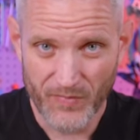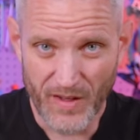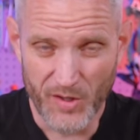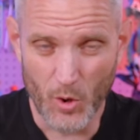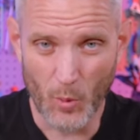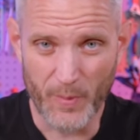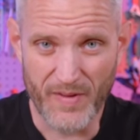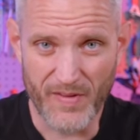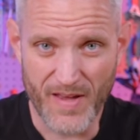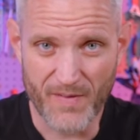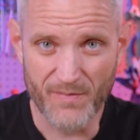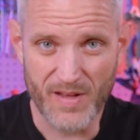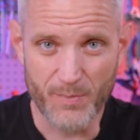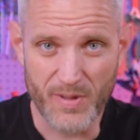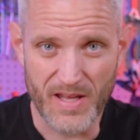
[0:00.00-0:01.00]
you'll be the
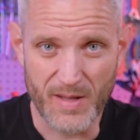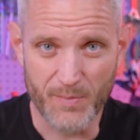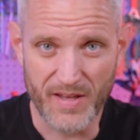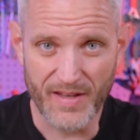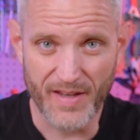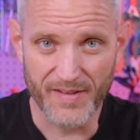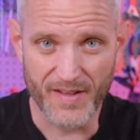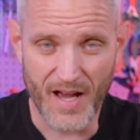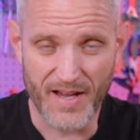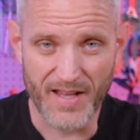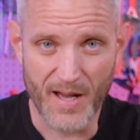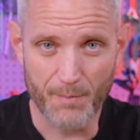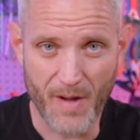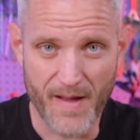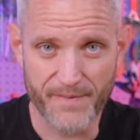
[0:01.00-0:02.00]
MVP because I
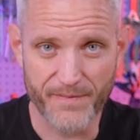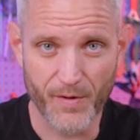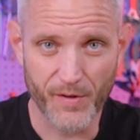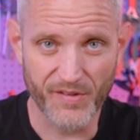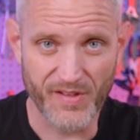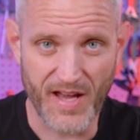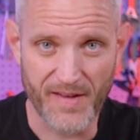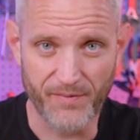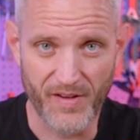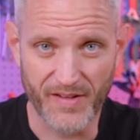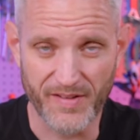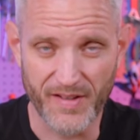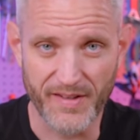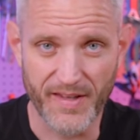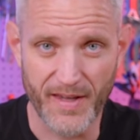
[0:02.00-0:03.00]
got my first
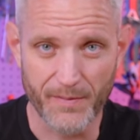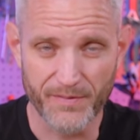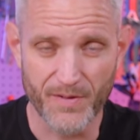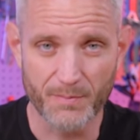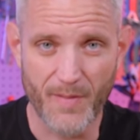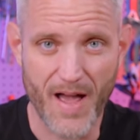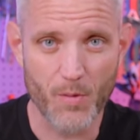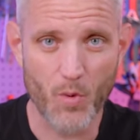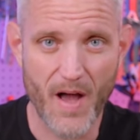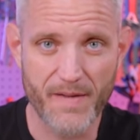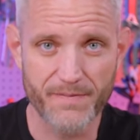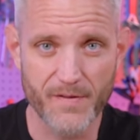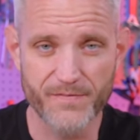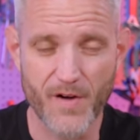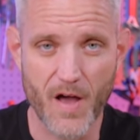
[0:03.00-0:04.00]
iFixit kit from my wife
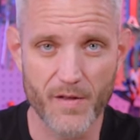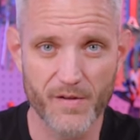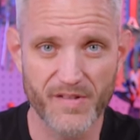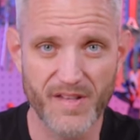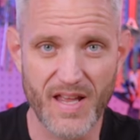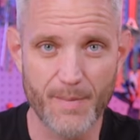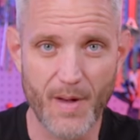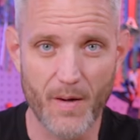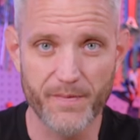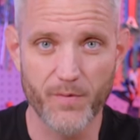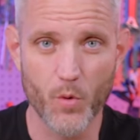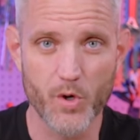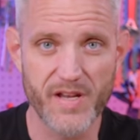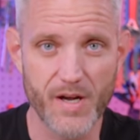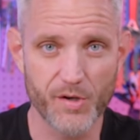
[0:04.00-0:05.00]
for Father's Day about
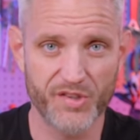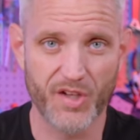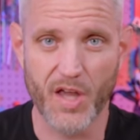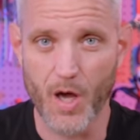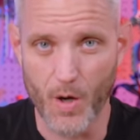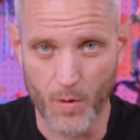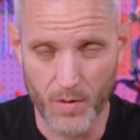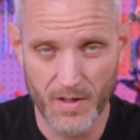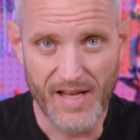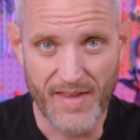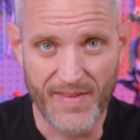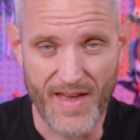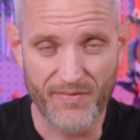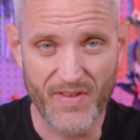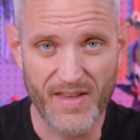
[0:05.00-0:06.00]
four years ago, and
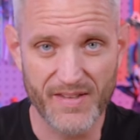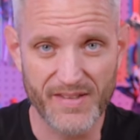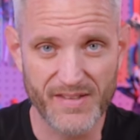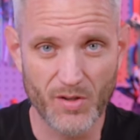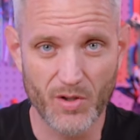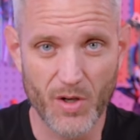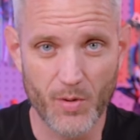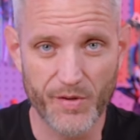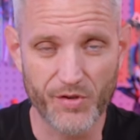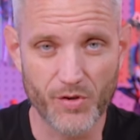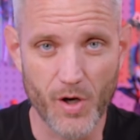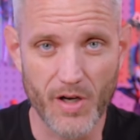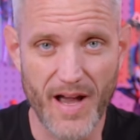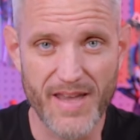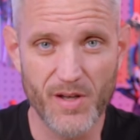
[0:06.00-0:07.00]
that thing is still going
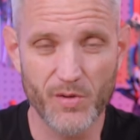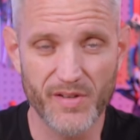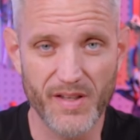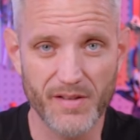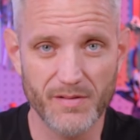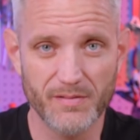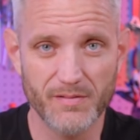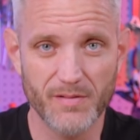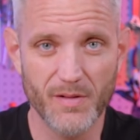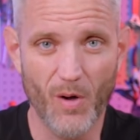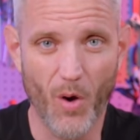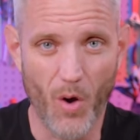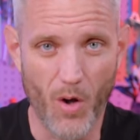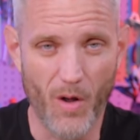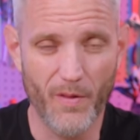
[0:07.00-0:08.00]
strong. I use it
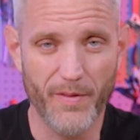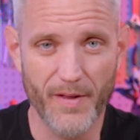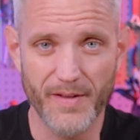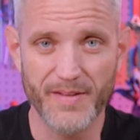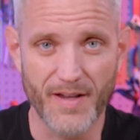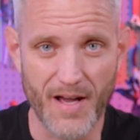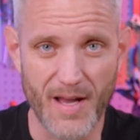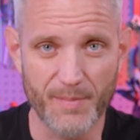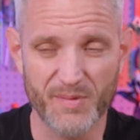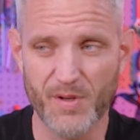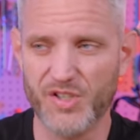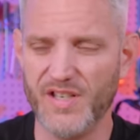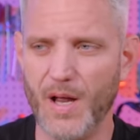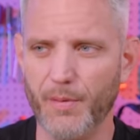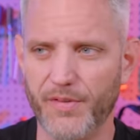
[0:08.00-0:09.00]
all the time,
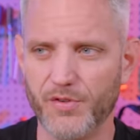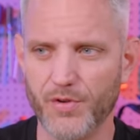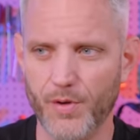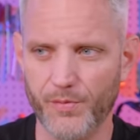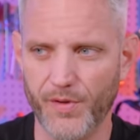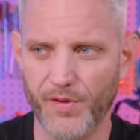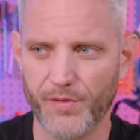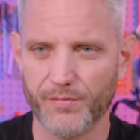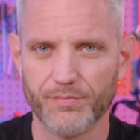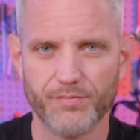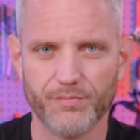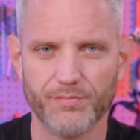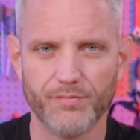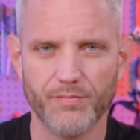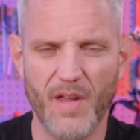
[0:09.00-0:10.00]
especially now with the drones.
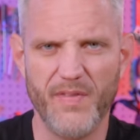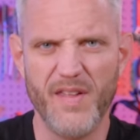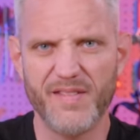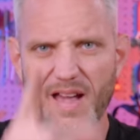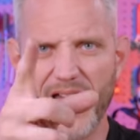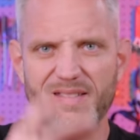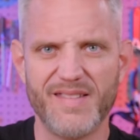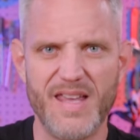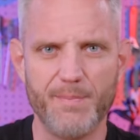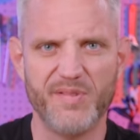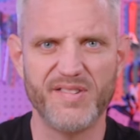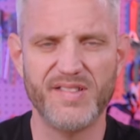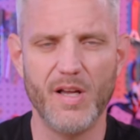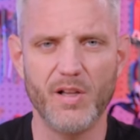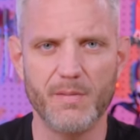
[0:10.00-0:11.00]
And these guys keep
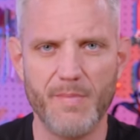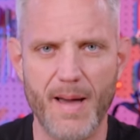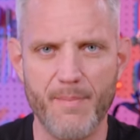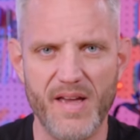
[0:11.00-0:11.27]
stealing my